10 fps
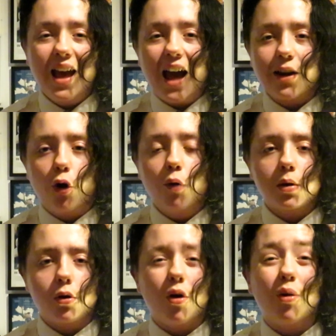And I
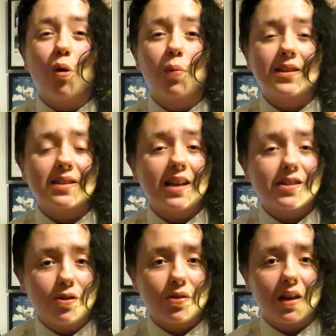hope you're all open to
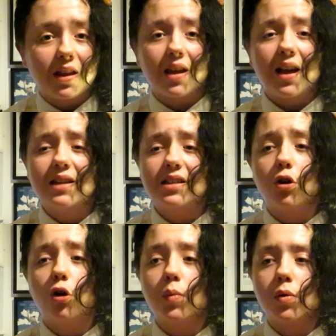that sort of thing, and
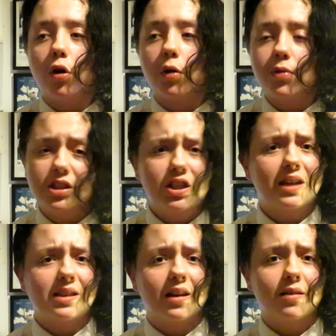I hope you're all
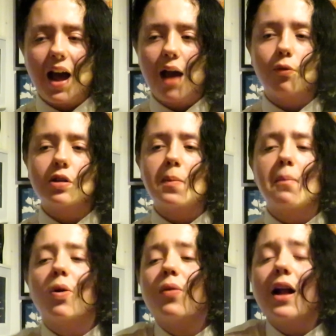appreciating it. I want to
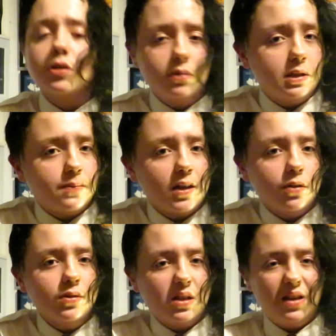be more natural in these
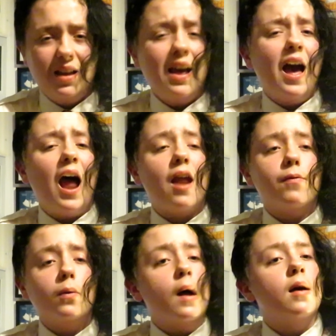videos, and I
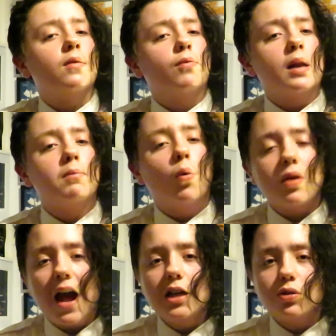feel that when I'm
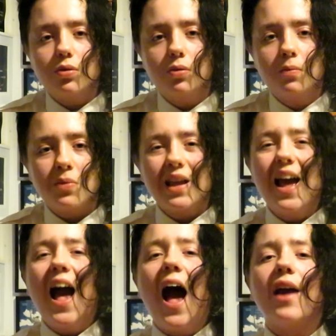more natural,
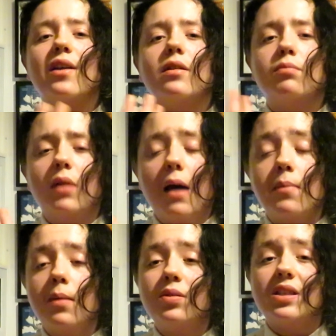I'm
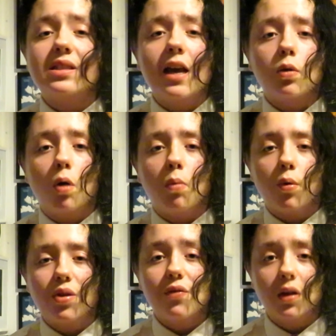able to say a lot
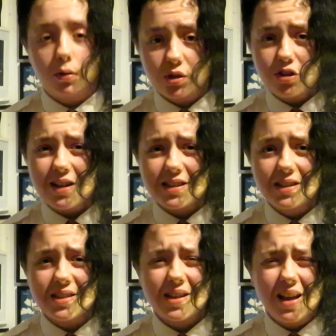more without feeling
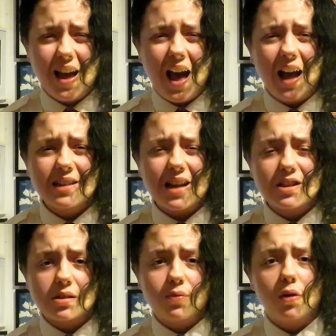restricted, and
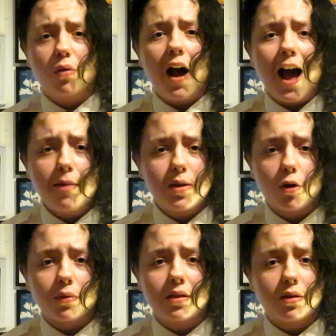I just feel
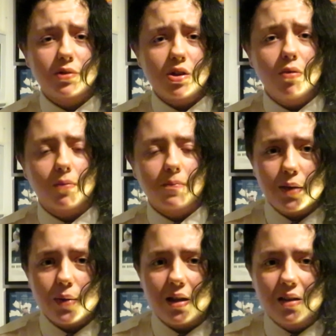happier with the result.
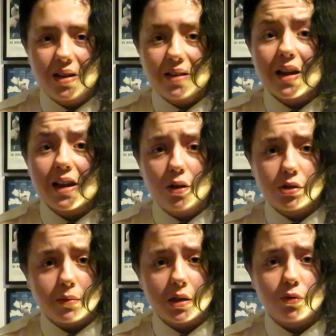Anyway, thank you
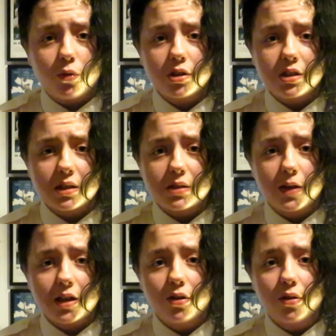all so much for watching this
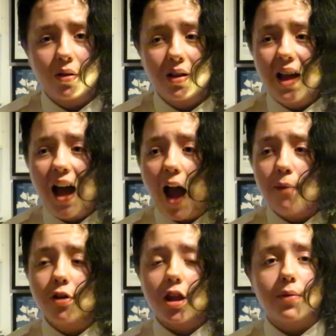video.
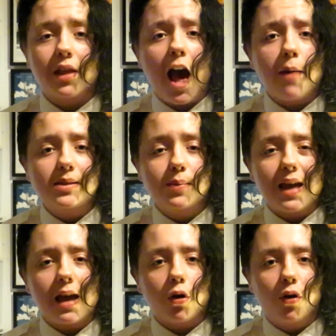I'm really, really happy to be
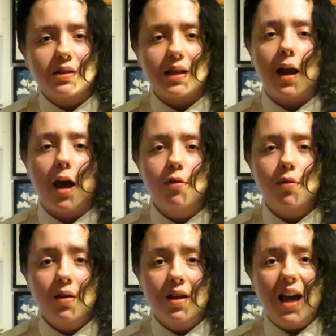getting content
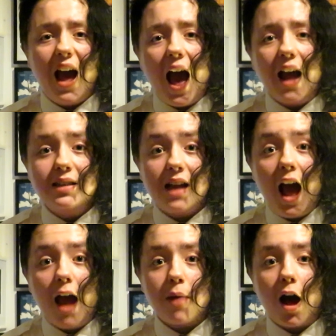out, and
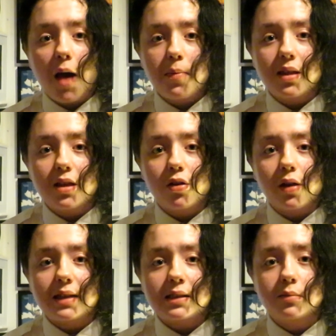I'm happy that
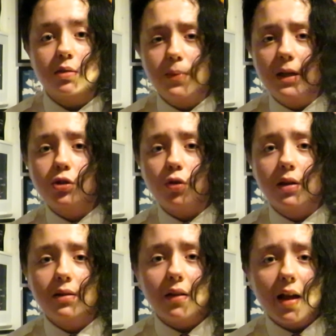you guys seem to be
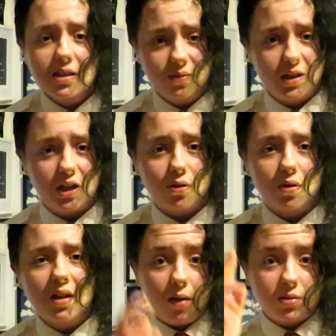enjoying the last
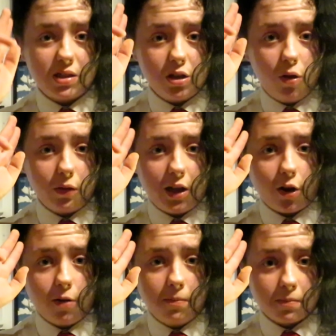video. I'll see you all
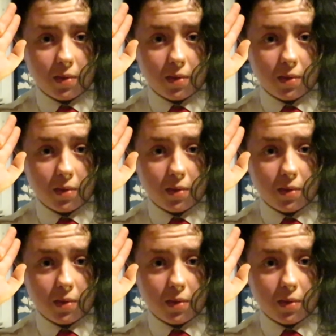later.